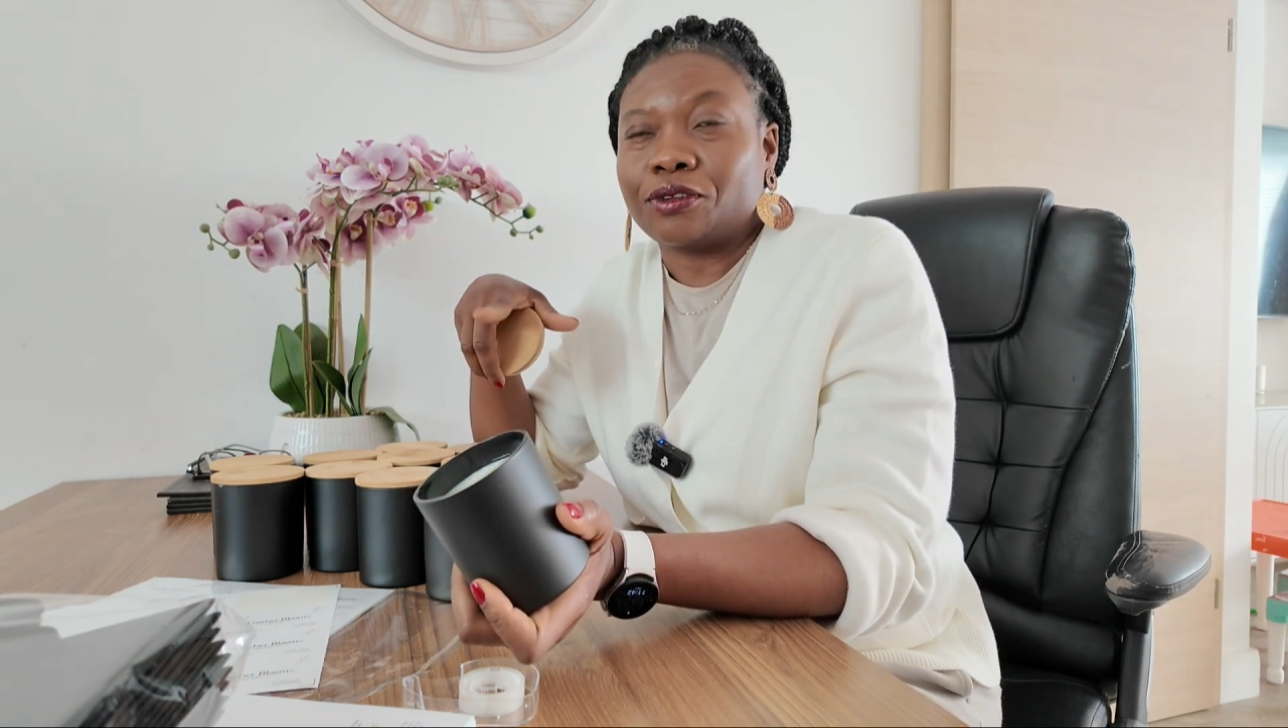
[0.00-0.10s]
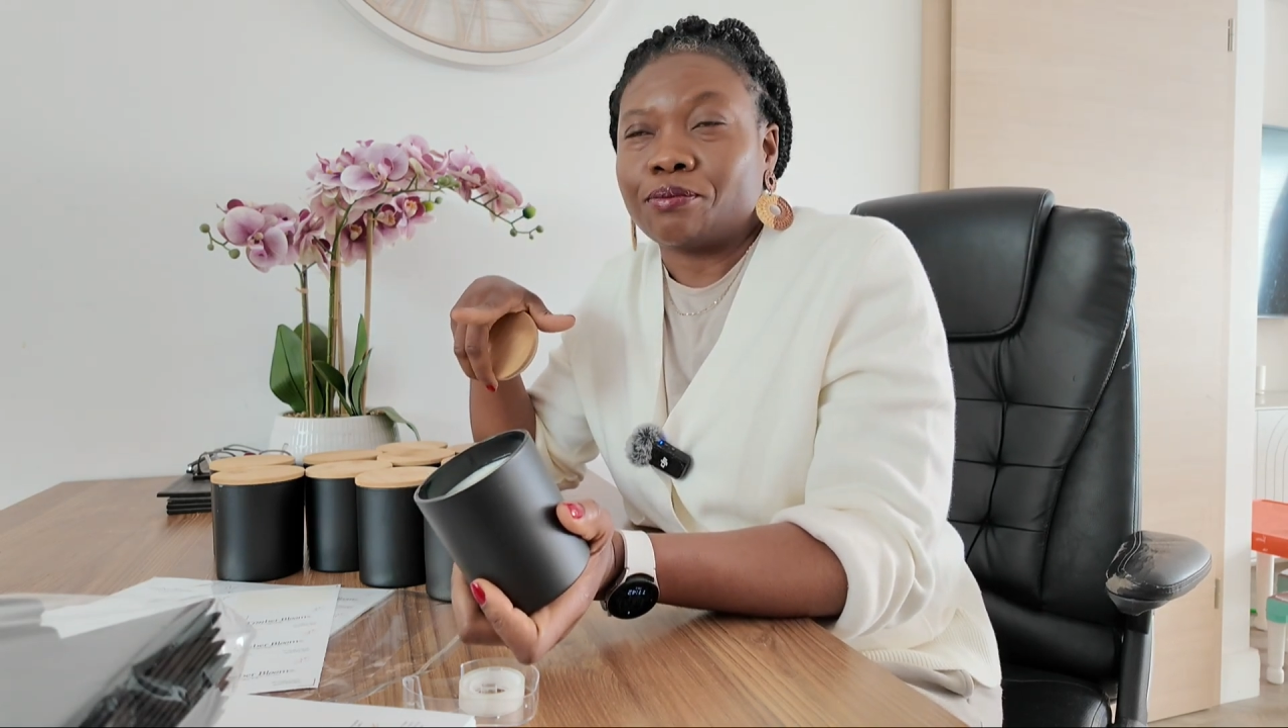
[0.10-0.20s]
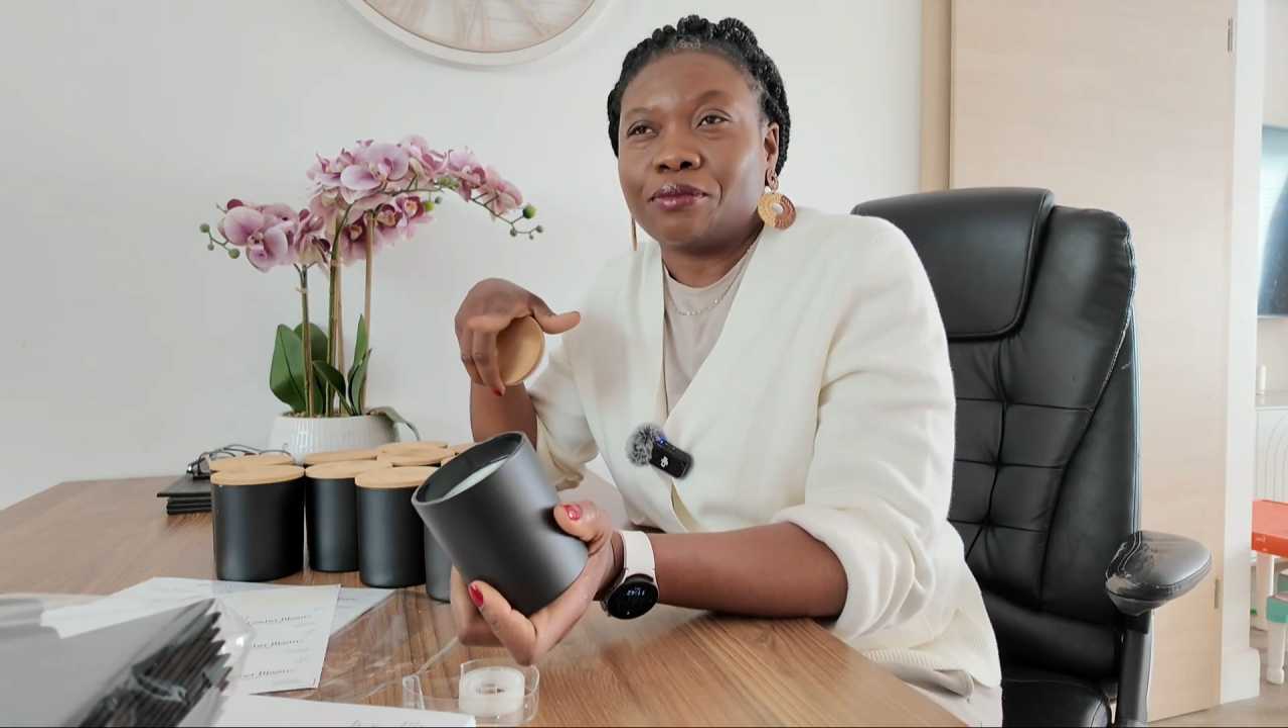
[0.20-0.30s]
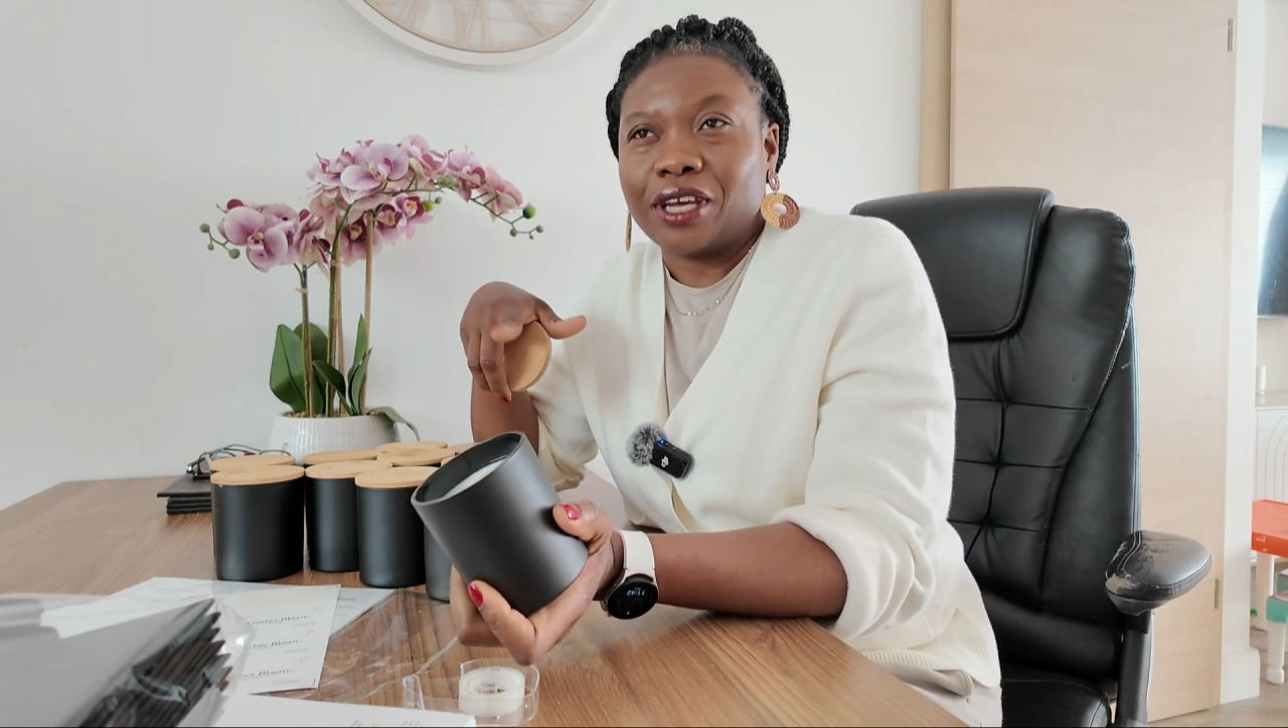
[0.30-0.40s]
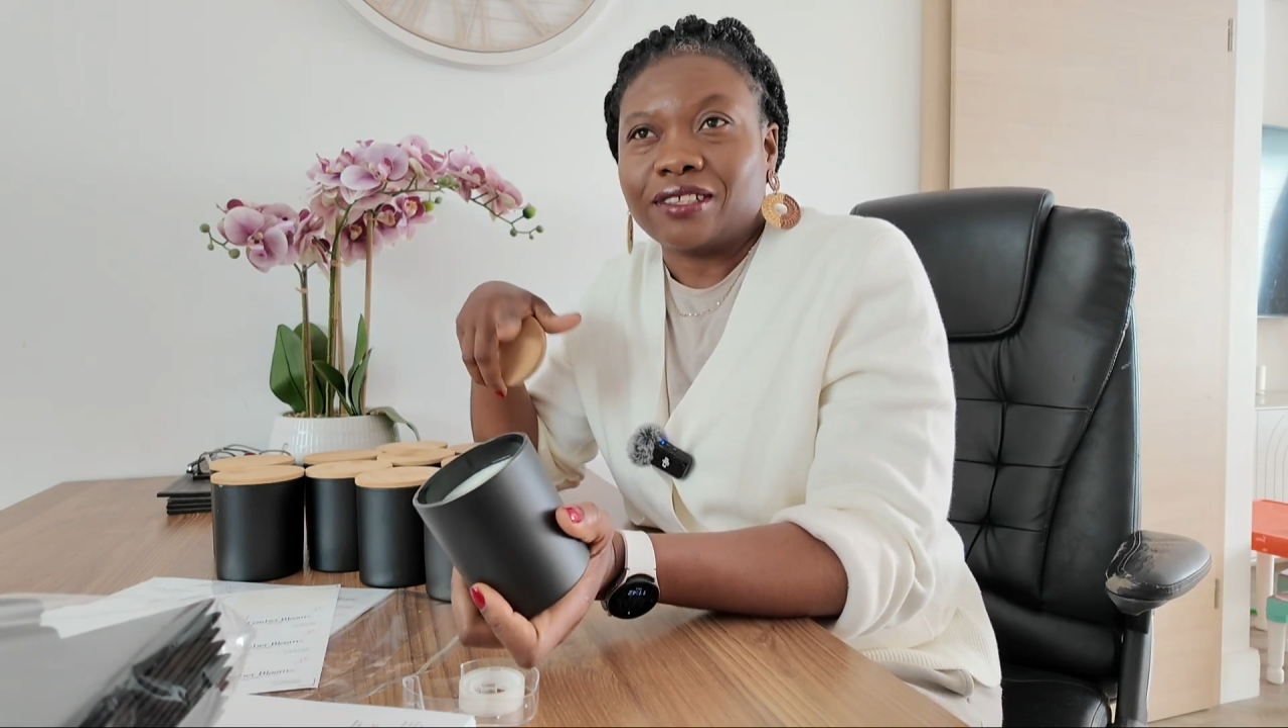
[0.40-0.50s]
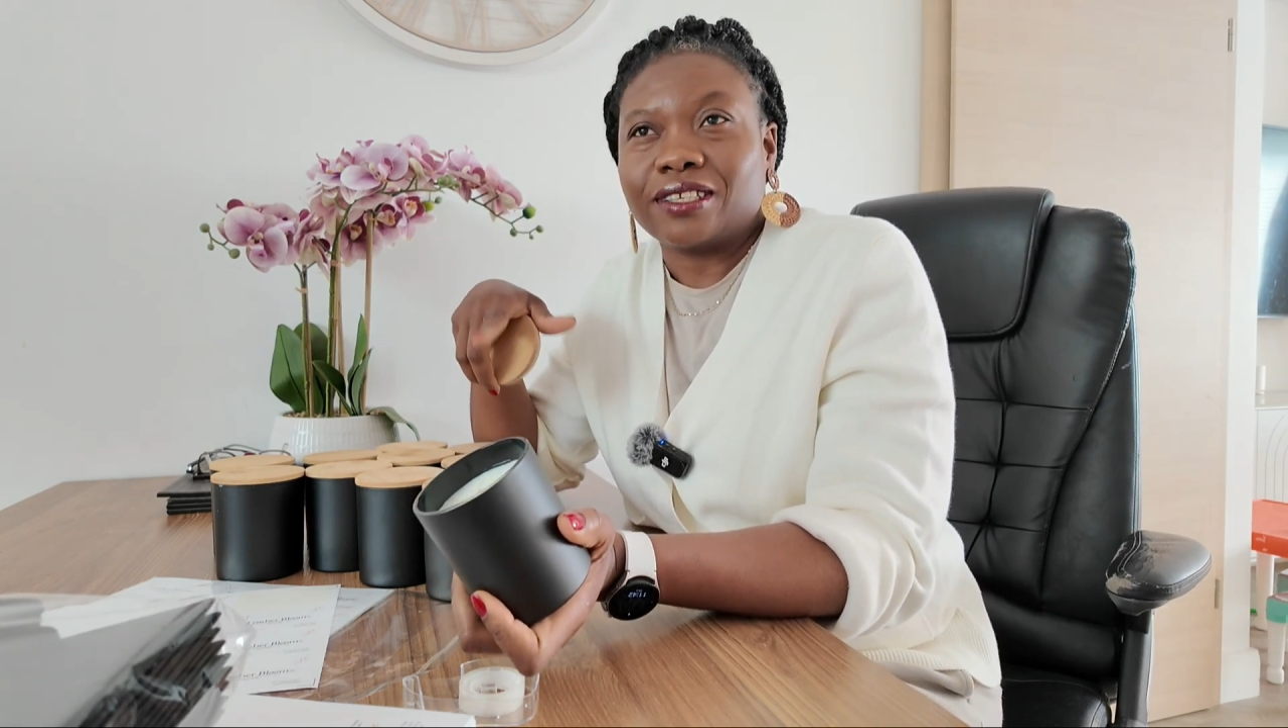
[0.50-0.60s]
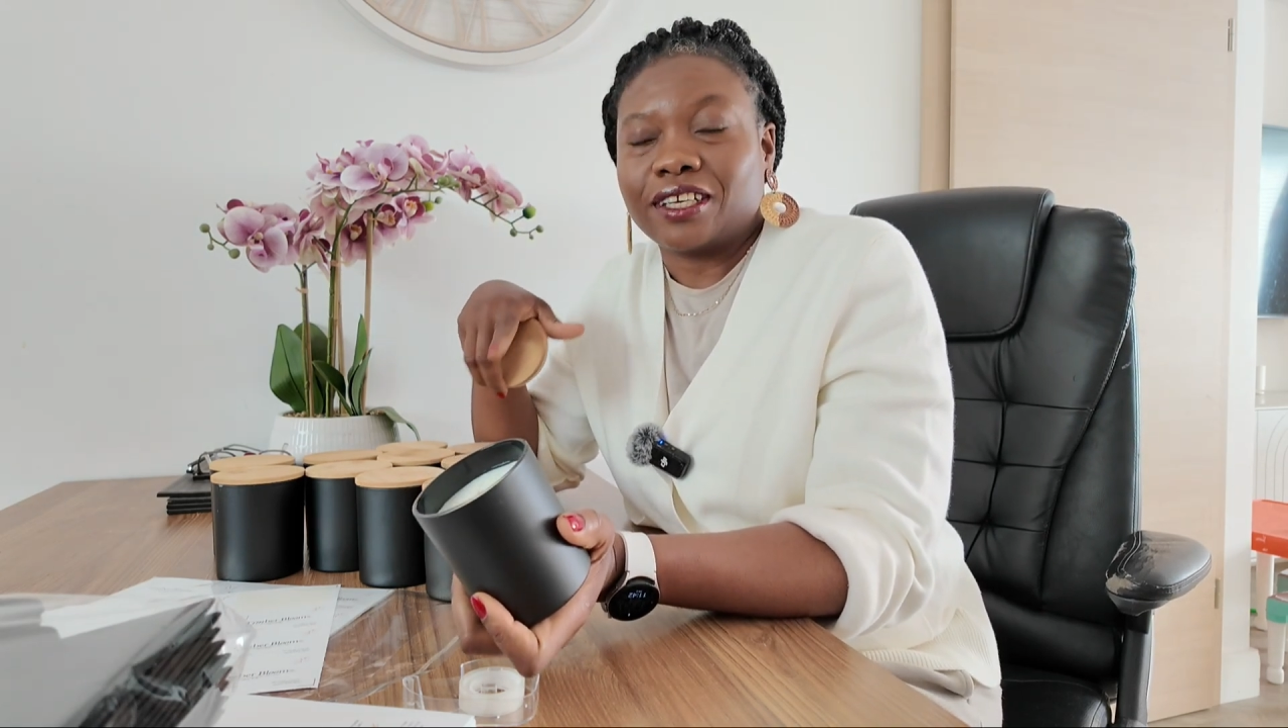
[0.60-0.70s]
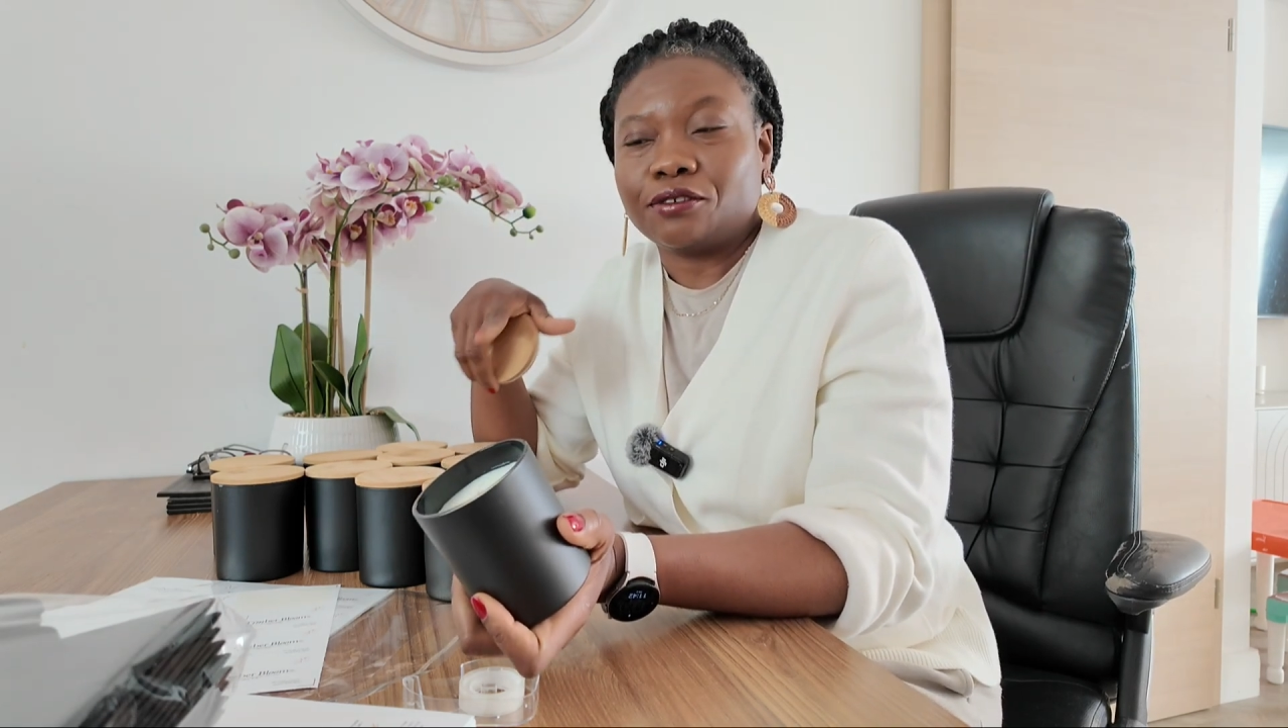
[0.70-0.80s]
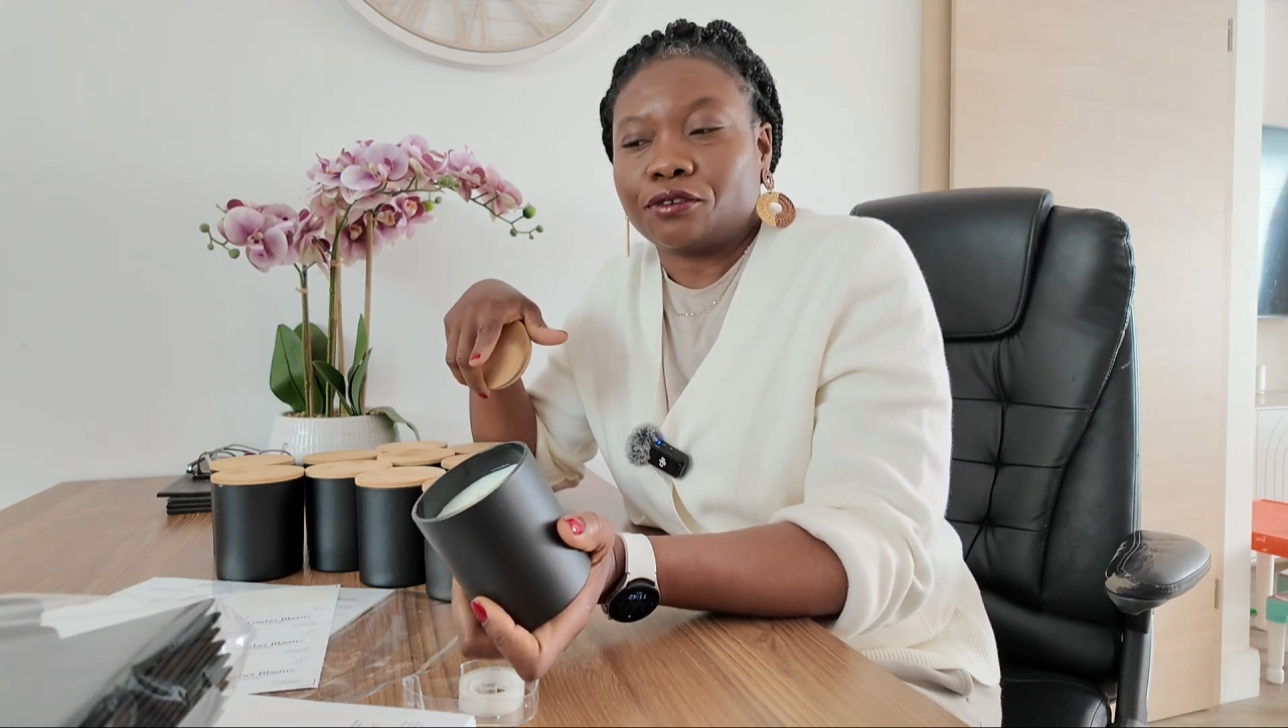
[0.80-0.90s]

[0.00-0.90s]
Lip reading: main scents